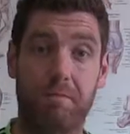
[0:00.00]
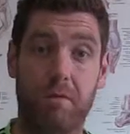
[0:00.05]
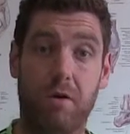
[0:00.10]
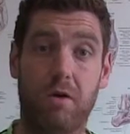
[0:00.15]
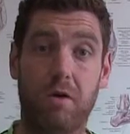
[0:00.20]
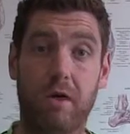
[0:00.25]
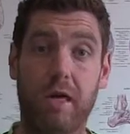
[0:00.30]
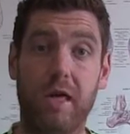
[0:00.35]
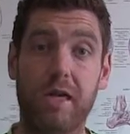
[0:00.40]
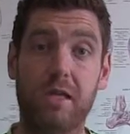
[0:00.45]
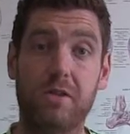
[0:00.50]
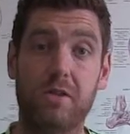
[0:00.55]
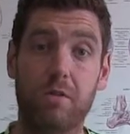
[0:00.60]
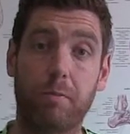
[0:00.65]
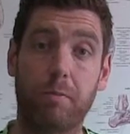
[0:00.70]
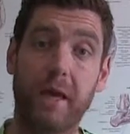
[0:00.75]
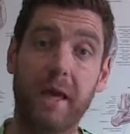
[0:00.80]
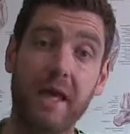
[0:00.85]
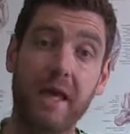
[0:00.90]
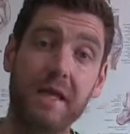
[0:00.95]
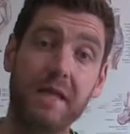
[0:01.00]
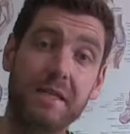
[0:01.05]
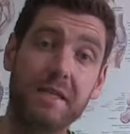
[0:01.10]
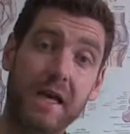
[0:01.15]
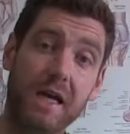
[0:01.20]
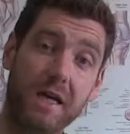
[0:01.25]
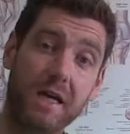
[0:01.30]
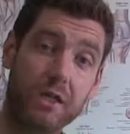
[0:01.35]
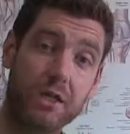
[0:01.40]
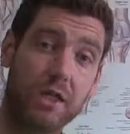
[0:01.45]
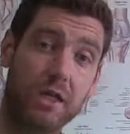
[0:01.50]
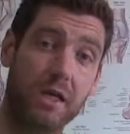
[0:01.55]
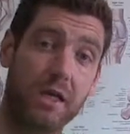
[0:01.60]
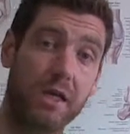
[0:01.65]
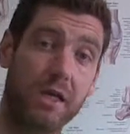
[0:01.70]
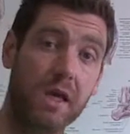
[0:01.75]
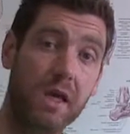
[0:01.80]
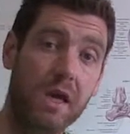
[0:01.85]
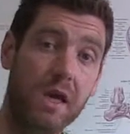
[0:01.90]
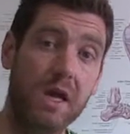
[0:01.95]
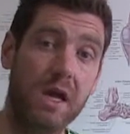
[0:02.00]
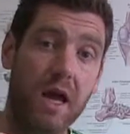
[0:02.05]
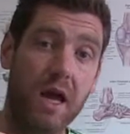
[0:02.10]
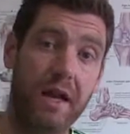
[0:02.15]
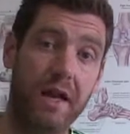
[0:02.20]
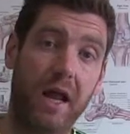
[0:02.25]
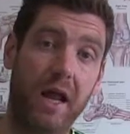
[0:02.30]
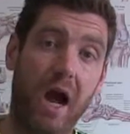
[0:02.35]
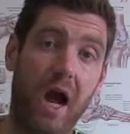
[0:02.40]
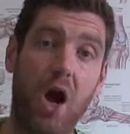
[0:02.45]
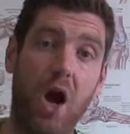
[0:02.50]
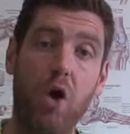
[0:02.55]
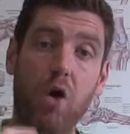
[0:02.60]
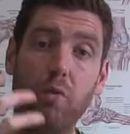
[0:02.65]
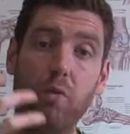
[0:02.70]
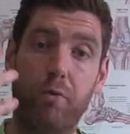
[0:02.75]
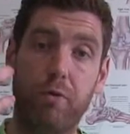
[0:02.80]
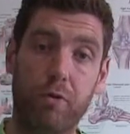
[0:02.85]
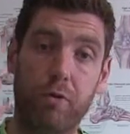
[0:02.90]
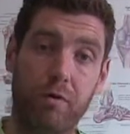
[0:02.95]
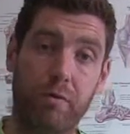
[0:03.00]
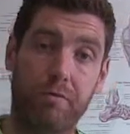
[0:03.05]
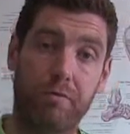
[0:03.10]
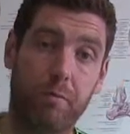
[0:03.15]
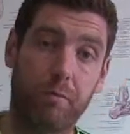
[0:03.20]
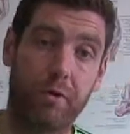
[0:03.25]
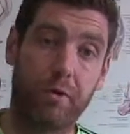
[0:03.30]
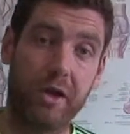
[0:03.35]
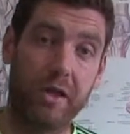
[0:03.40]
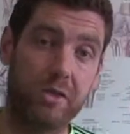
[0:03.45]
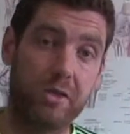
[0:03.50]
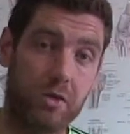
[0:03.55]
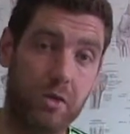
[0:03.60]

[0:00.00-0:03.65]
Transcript: Okay, so pain's actually an output of the brain.